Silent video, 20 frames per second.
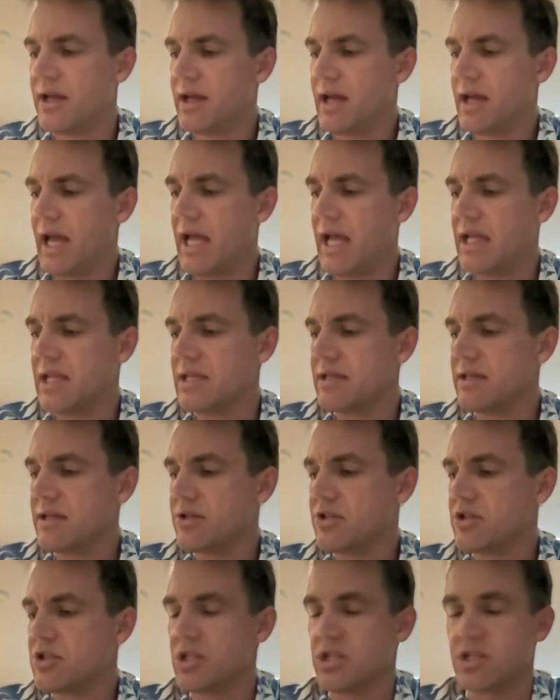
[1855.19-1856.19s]
and
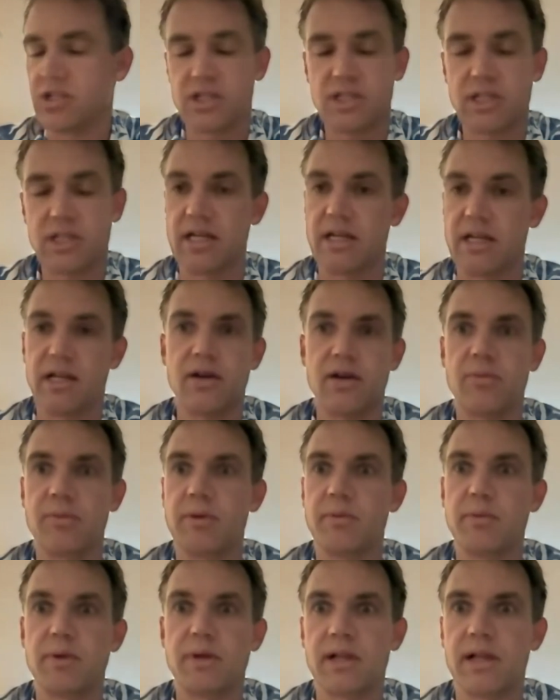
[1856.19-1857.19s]
she just kind of helped
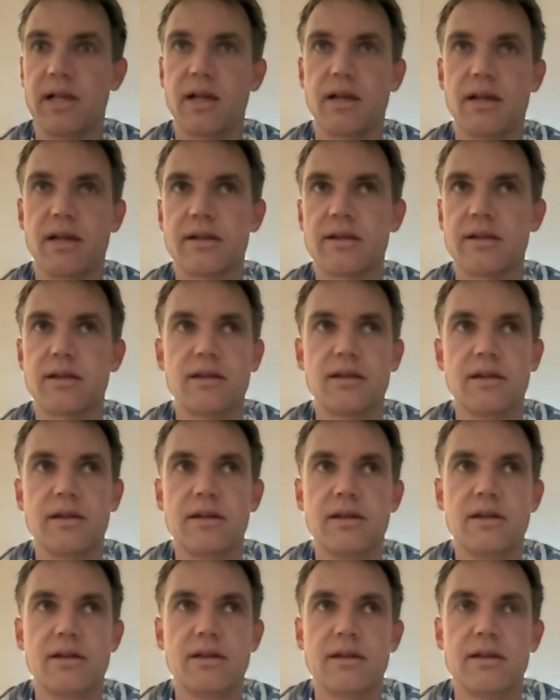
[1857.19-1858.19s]
me be like,
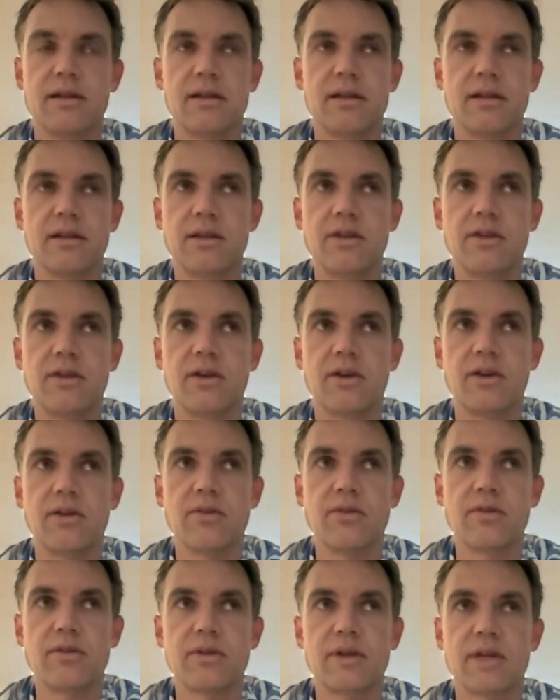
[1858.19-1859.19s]

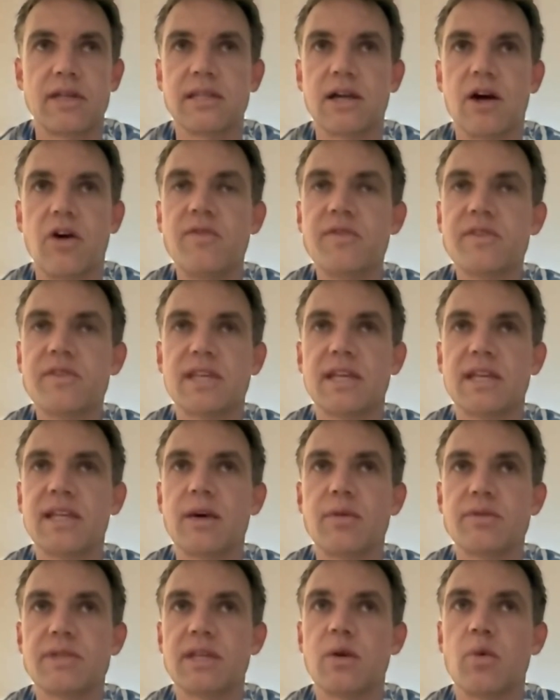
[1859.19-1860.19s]
because all of a sudden I
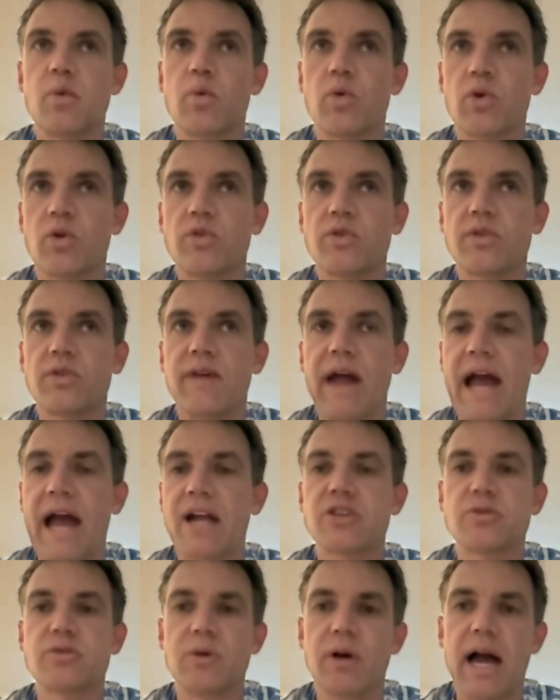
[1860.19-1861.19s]
was in a world of
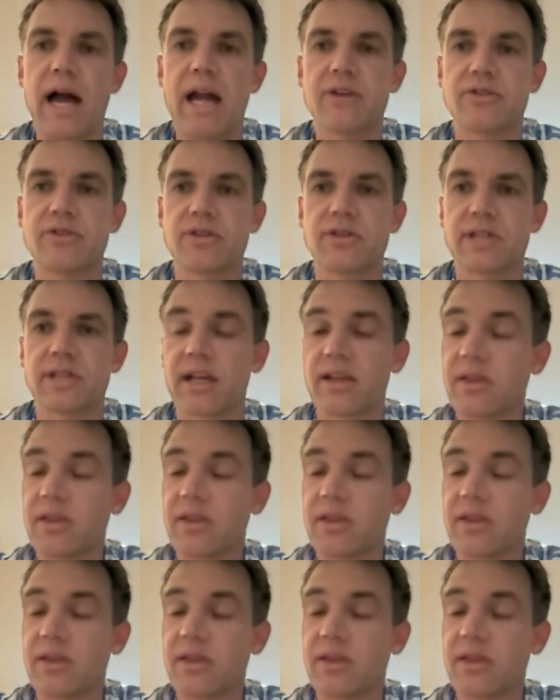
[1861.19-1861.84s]
actual actors, like